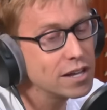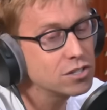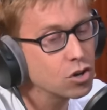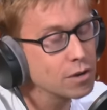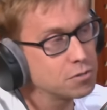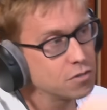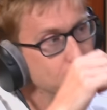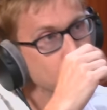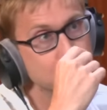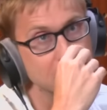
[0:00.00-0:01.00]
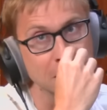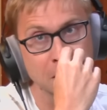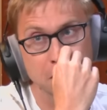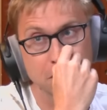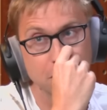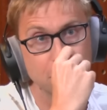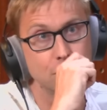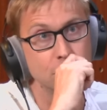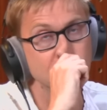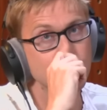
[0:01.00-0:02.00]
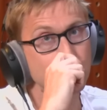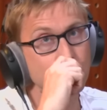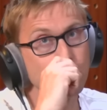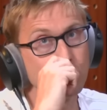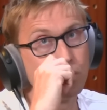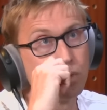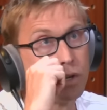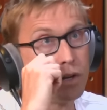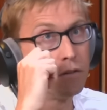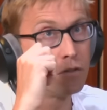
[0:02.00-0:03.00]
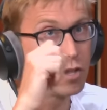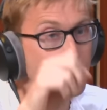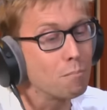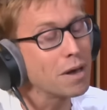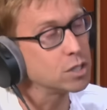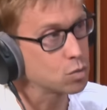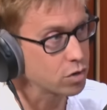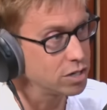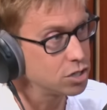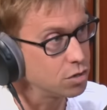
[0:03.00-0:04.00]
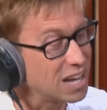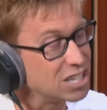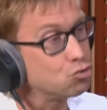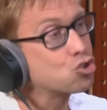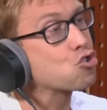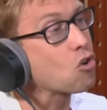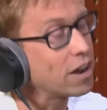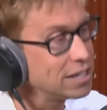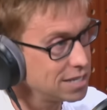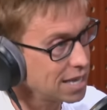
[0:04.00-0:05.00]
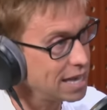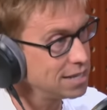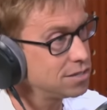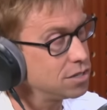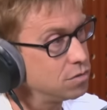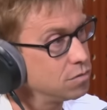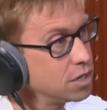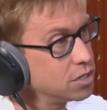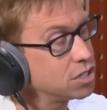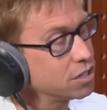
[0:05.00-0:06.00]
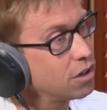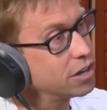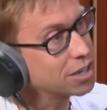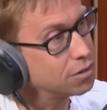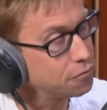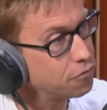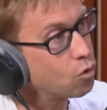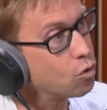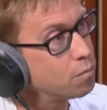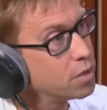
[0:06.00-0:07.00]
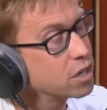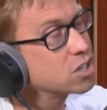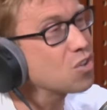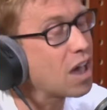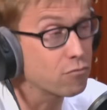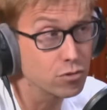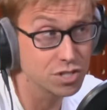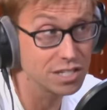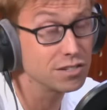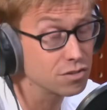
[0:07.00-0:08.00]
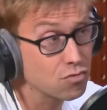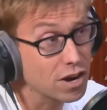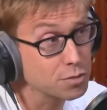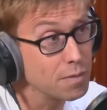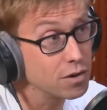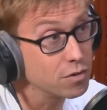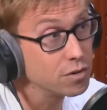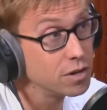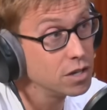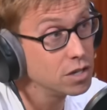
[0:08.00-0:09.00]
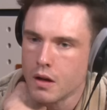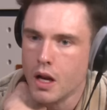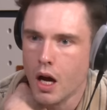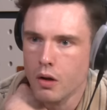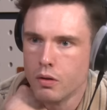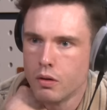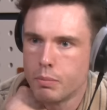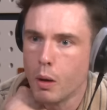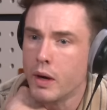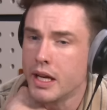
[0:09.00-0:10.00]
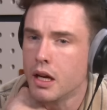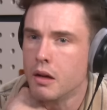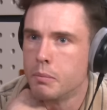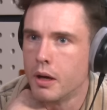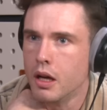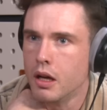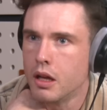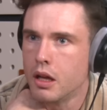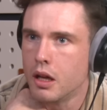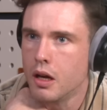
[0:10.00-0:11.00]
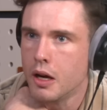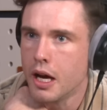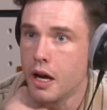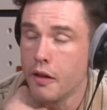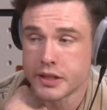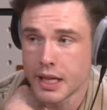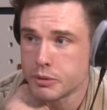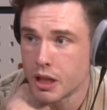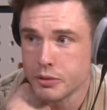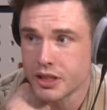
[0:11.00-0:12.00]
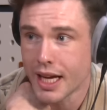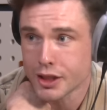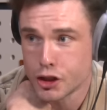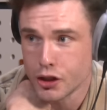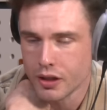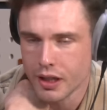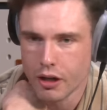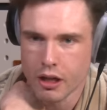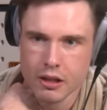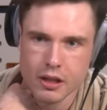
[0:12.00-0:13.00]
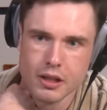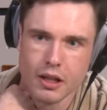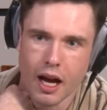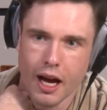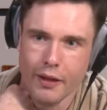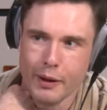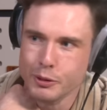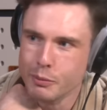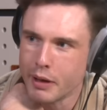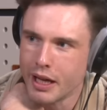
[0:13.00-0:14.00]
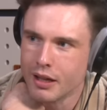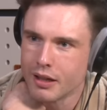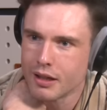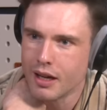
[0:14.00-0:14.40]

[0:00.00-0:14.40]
there types of music that your mates were into and you tried to get into to kind of conform? Because not everyone's into thrash metal. No, but at the same time as the Attitude Era, there was a big